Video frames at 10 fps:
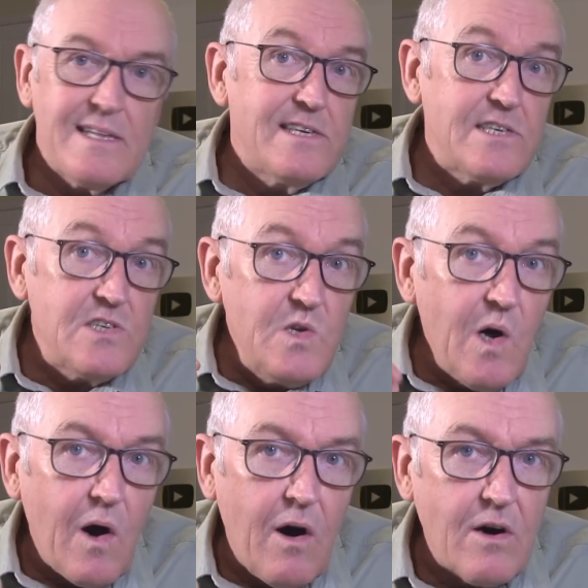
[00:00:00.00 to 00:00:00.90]
This is
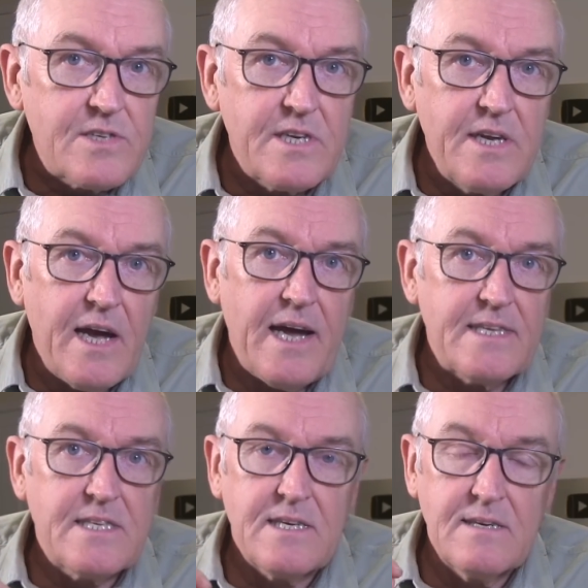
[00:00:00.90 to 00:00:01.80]
not
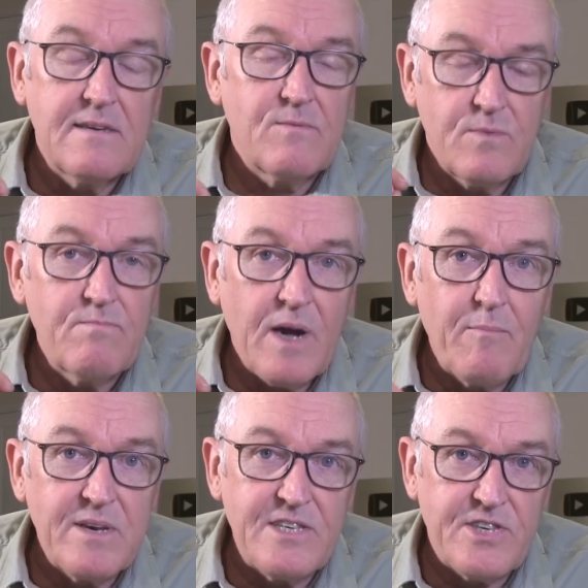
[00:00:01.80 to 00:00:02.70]
yet,
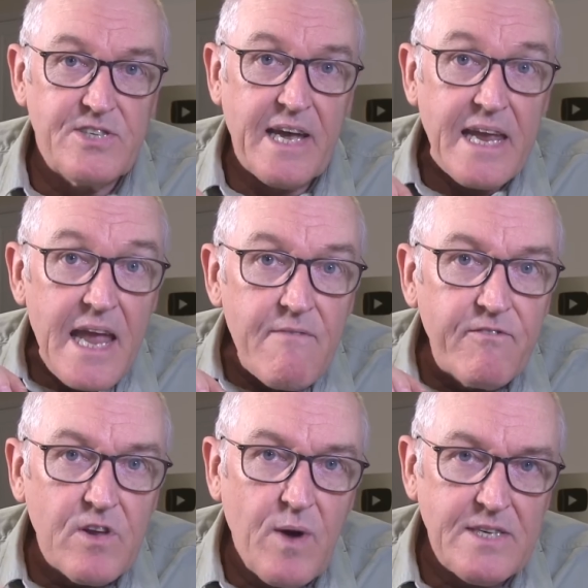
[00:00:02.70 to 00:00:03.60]
I'm pleased to say,
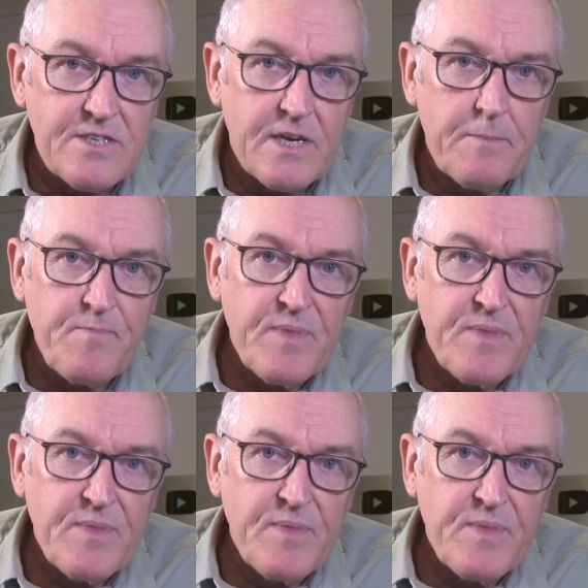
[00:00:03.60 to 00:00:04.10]
influenza.